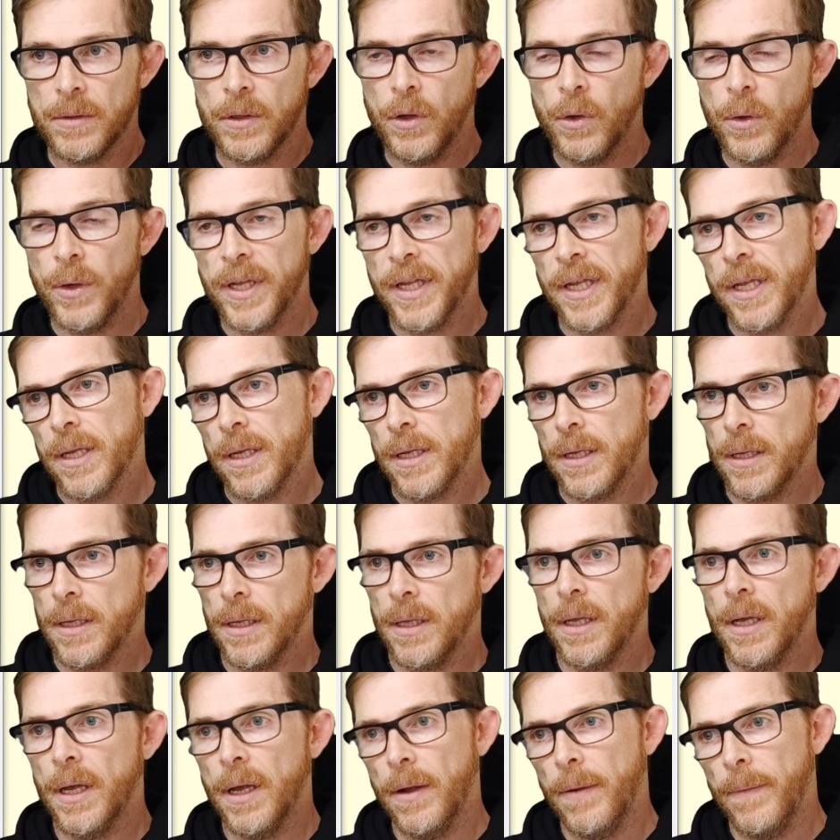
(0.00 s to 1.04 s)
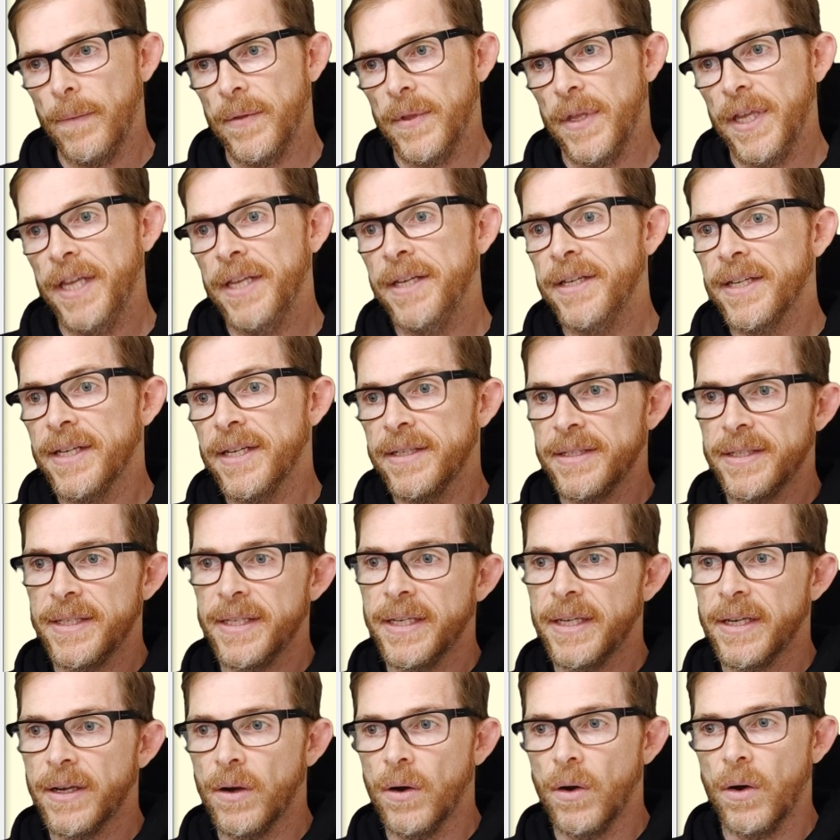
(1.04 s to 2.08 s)
going
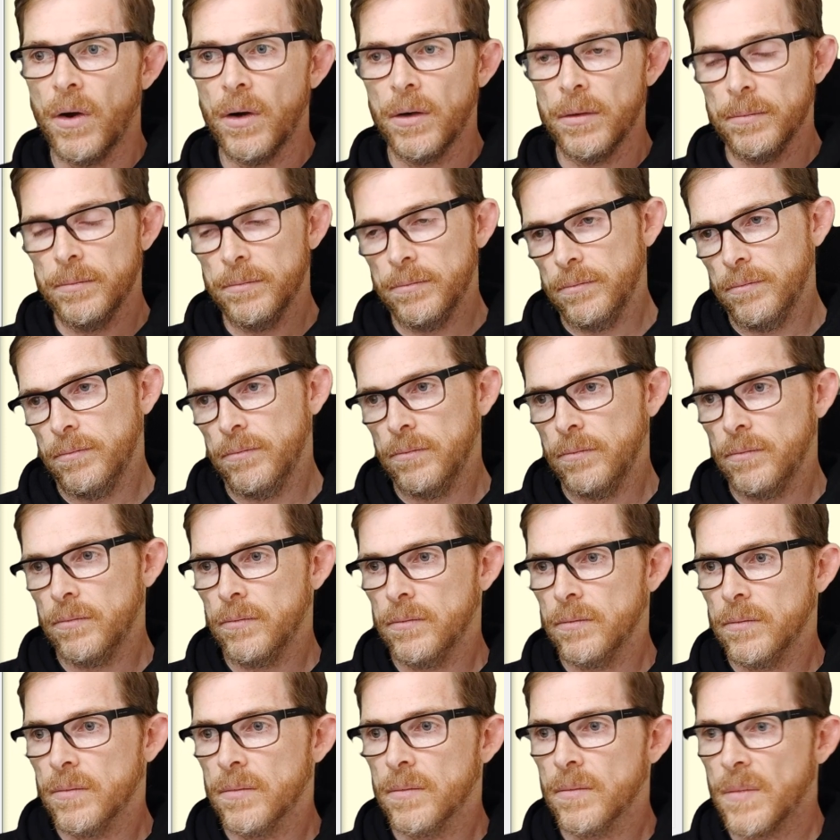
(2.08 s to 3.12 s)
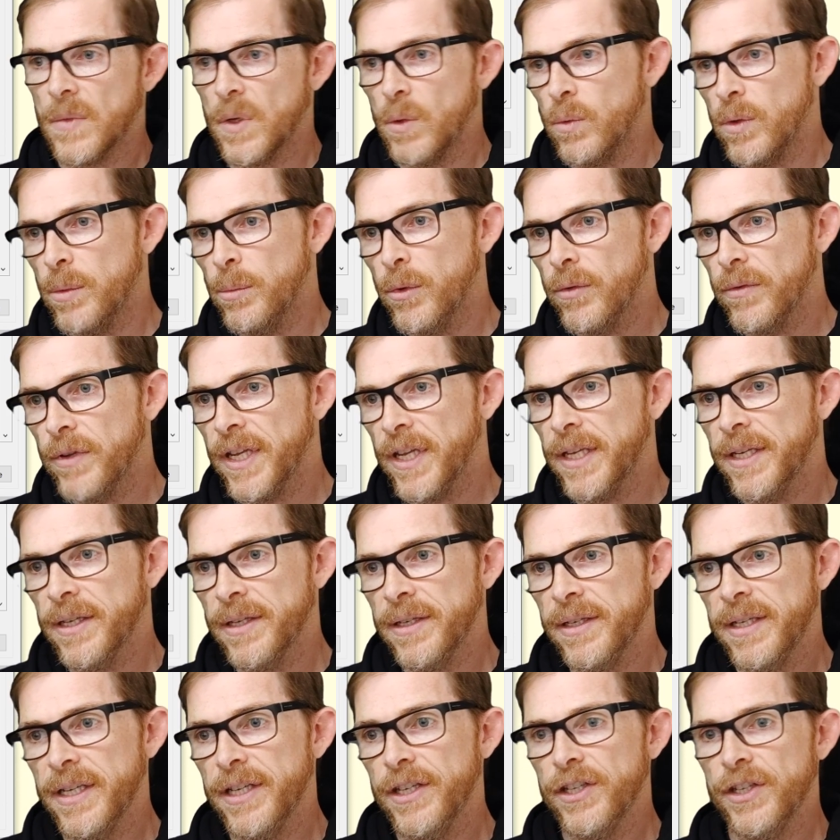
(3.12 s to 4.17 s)
indenting or removing
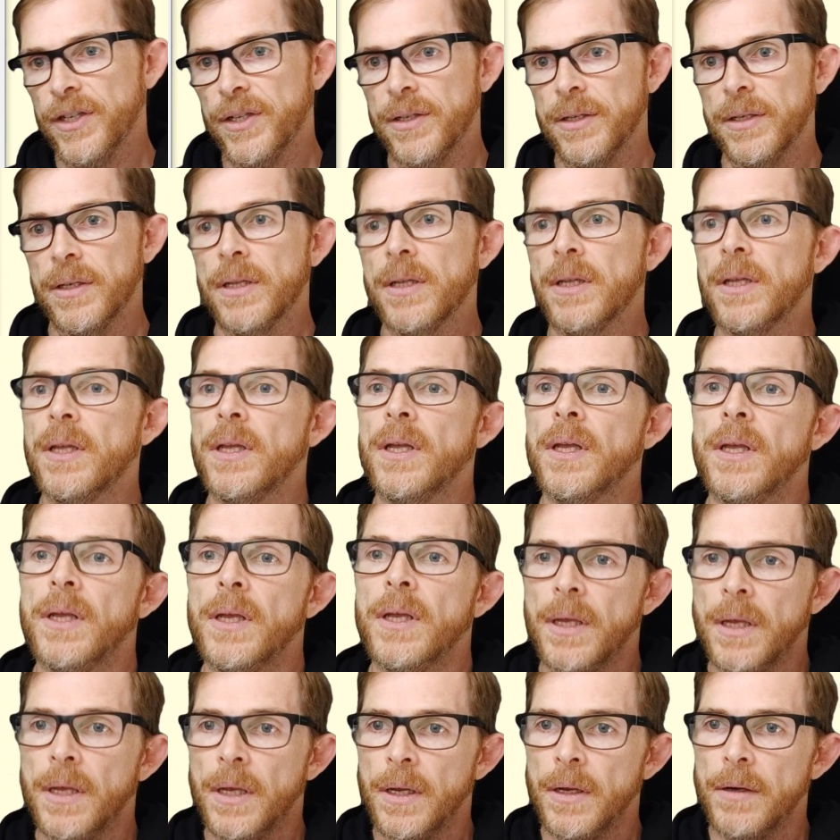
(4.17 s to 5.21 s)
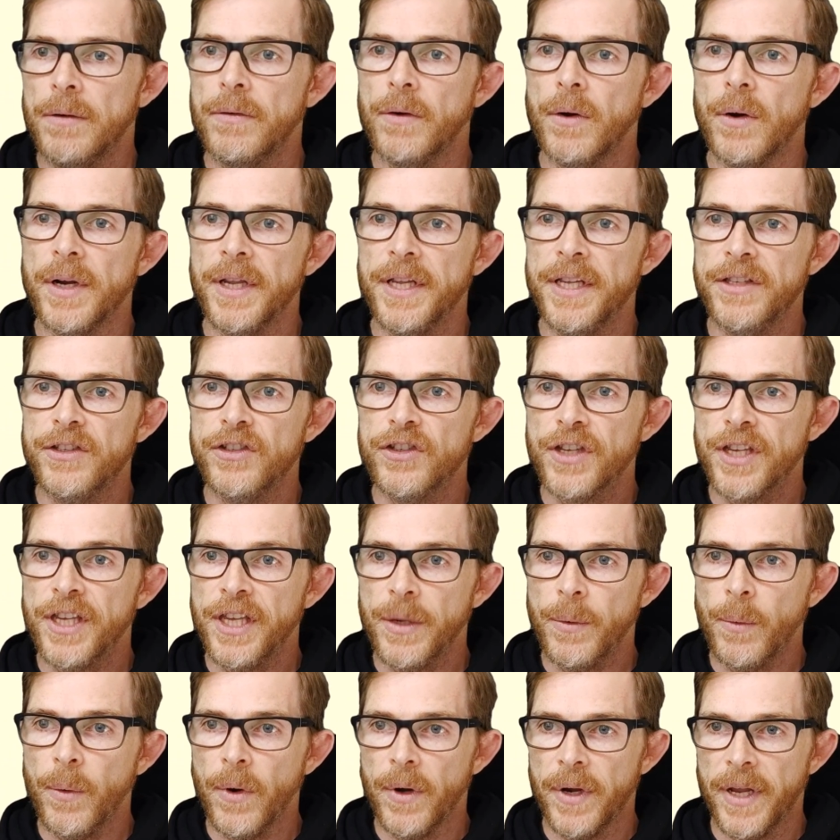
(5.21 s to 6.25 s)
indentation for each
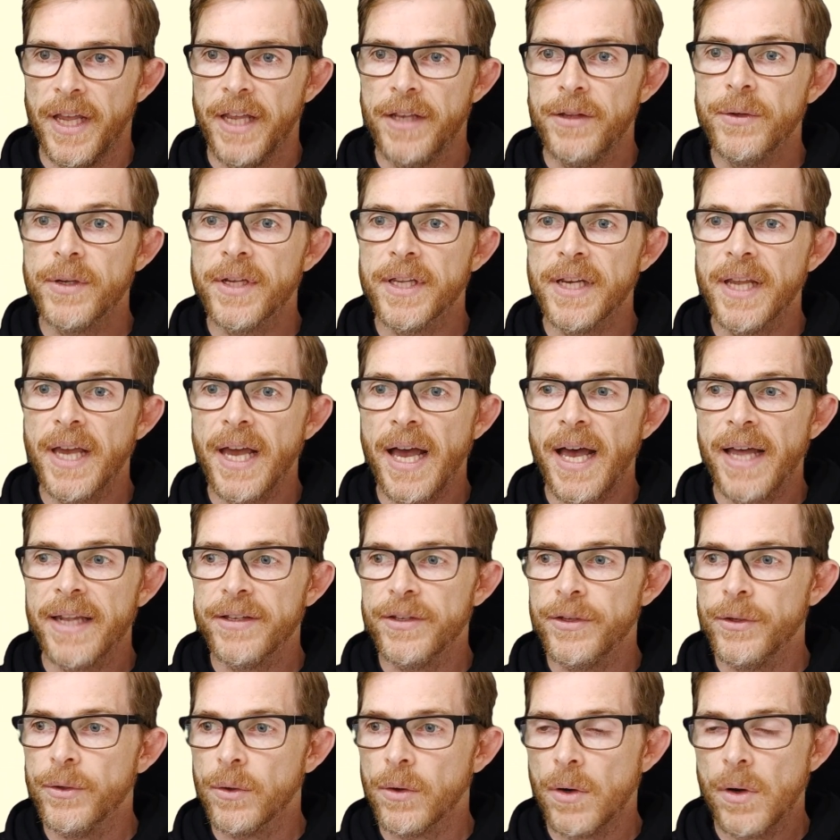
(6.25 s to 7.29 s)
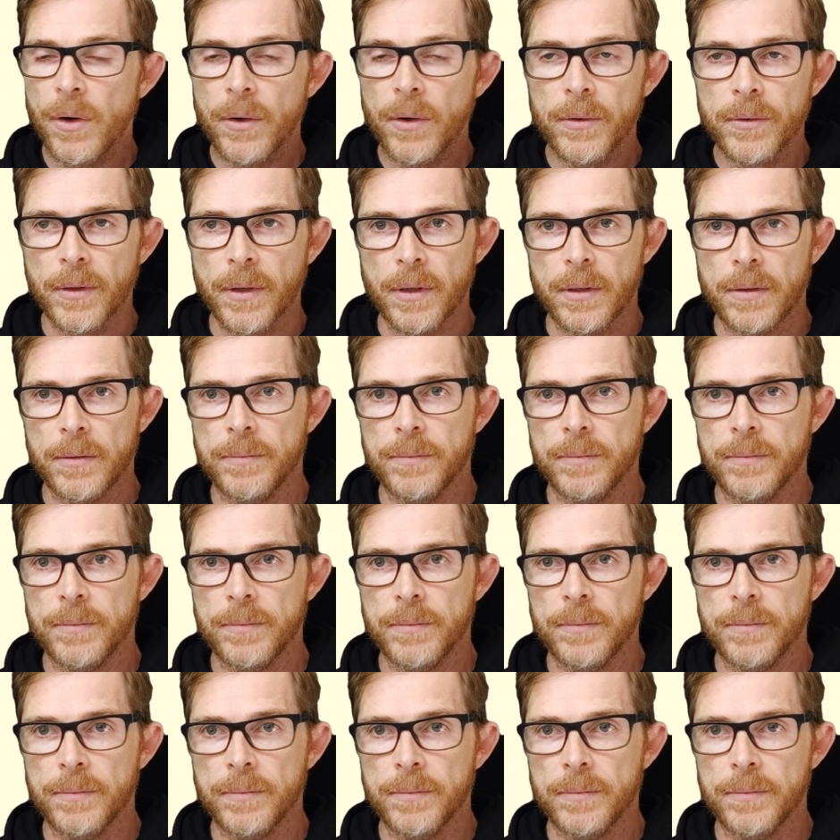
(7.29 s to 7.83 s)
keyword. And you can add your own.